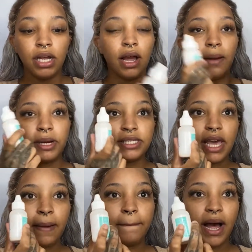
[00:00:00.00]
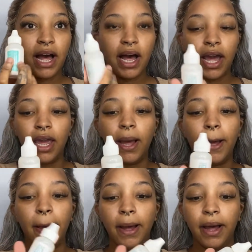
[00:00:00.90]
I'm gonna take my
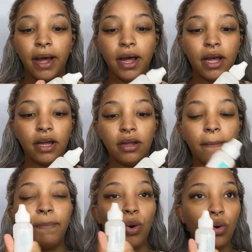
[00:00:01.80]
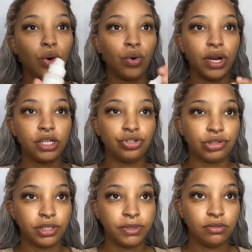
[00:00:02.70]
uh, Bold Hold
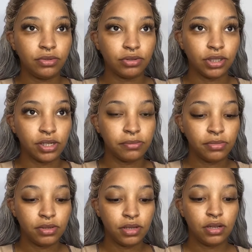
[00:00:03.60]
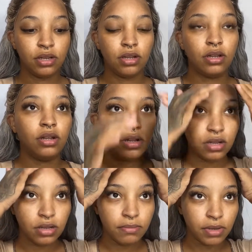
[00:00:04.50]
Extreme Cream.
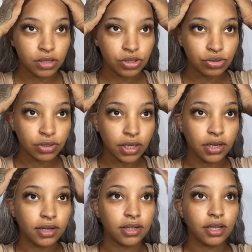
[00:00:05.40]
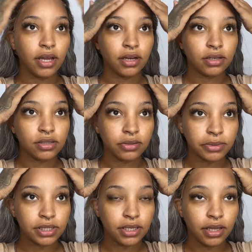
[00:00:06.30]
Make sure that none of the hair is
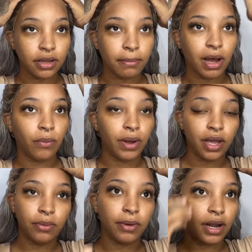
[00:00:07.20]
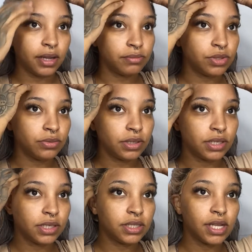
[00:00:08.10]
going to get in my way when I am doing
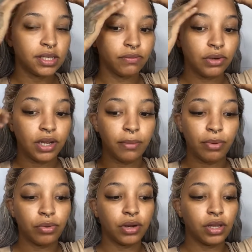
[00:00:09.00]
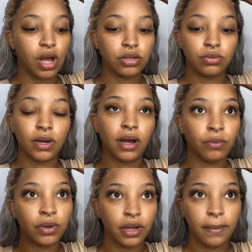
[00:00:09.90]
this. That's really important. Y'all do not
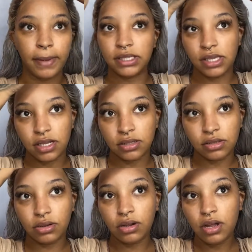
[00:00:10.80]
want a messy install.